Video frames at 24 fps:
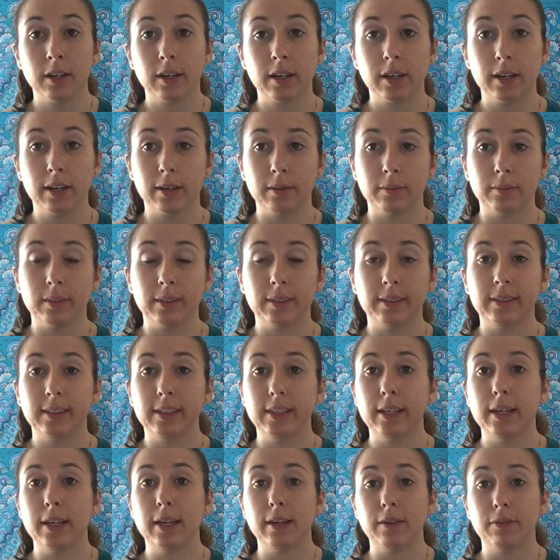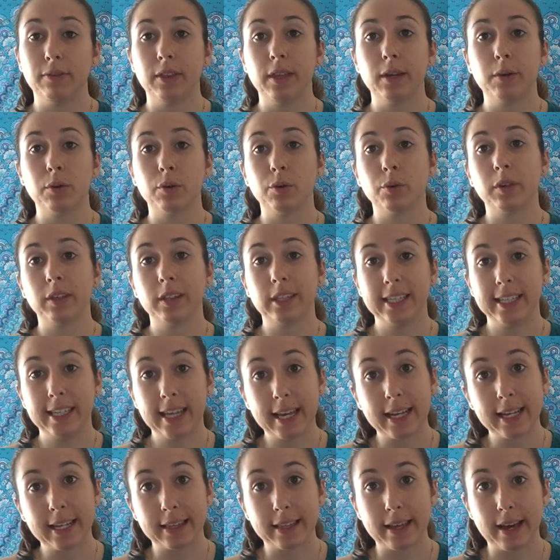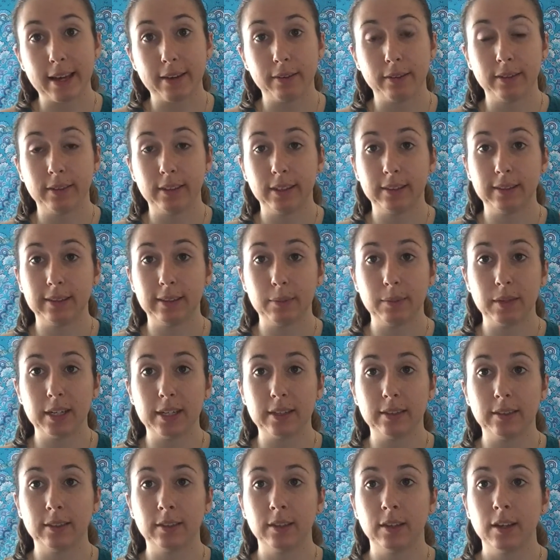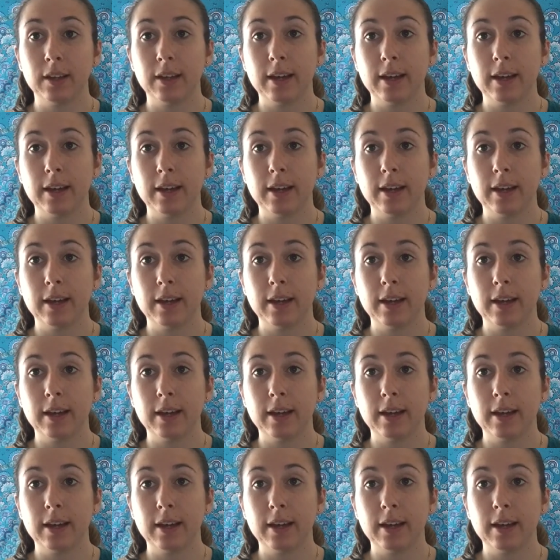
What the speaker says: to see if they were really getting that 60 minutes